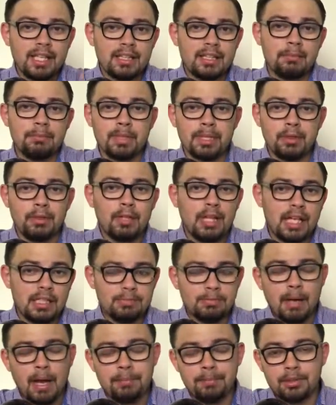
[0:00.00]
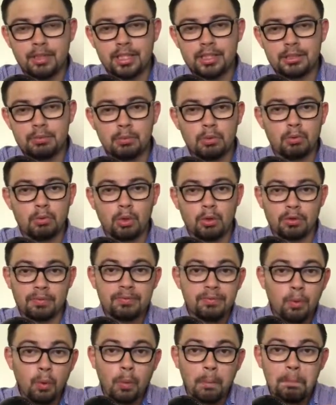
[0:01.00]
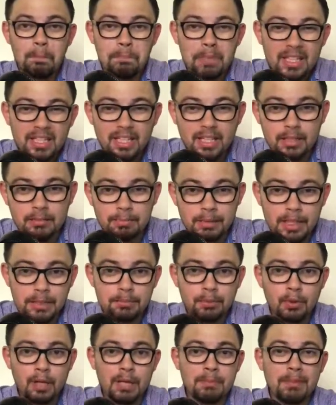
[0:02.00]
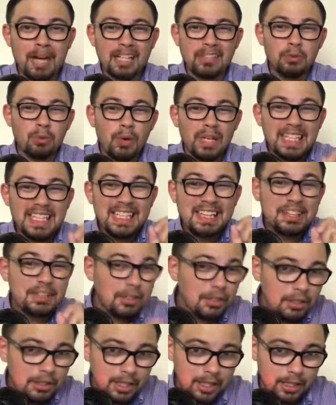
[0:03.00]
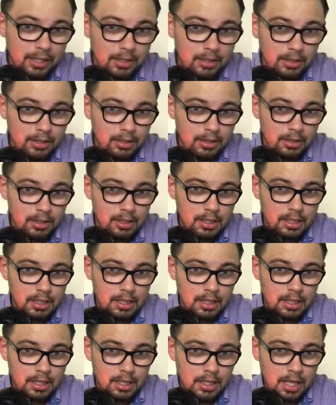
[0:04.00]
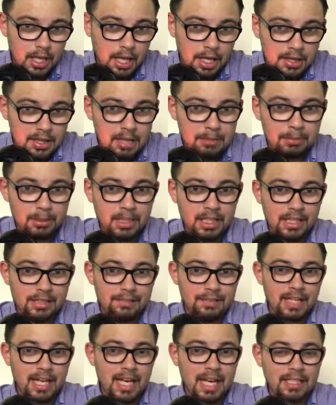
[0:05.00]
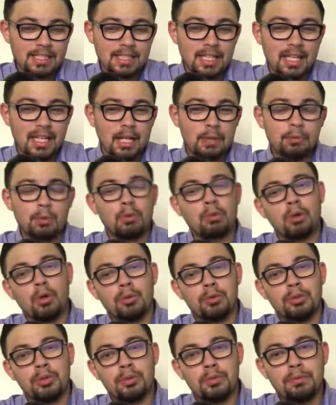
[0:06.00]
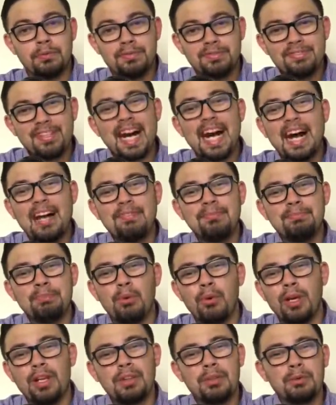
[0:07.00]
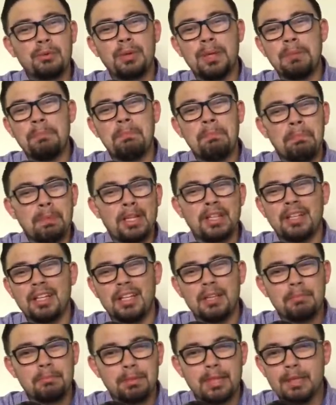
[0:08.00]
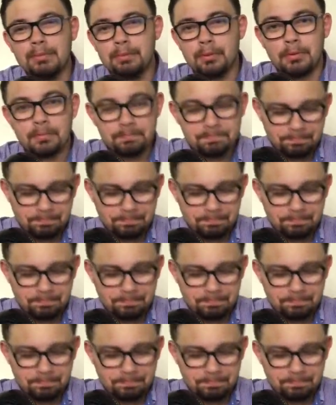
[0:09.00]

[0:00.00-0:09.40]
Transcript: that the middle class population will grow to 4 billion people, and by 2030, they believe that it will grow to 5.3 billion people.